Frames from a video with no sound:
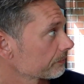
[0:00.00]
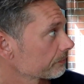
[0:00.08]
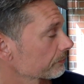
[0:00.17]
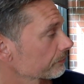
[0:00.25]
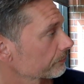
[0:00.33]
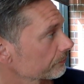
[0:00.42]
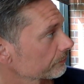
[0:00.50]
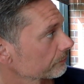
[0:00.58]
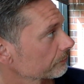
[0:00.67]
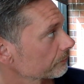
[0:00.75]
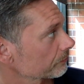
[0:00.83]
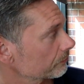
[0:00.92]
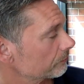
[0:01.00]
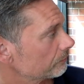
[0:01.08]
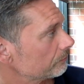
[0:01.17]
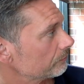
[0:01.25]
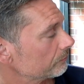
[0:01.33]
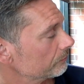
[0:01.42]

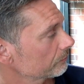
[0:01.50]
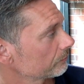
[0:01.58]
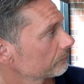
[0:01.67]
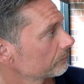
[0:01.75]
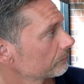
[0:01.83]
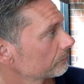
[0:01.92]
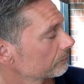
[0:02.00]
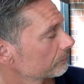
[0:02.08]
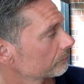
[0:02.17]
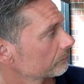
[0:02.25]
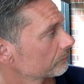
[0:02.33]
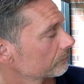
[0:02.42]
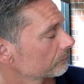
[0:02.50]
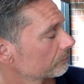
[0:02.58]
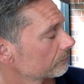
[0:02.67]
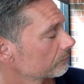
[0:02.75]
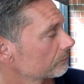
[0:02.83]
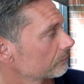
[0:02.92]

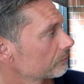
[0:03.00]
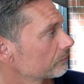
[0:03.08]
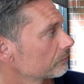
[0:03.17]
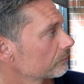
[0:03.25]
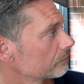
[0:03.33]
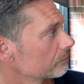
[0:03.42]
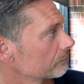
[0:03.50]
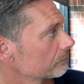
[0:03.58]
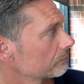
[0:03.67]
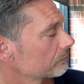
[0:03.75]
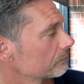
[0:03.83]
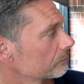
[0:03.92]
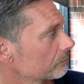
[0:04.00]
This person isn't speaking.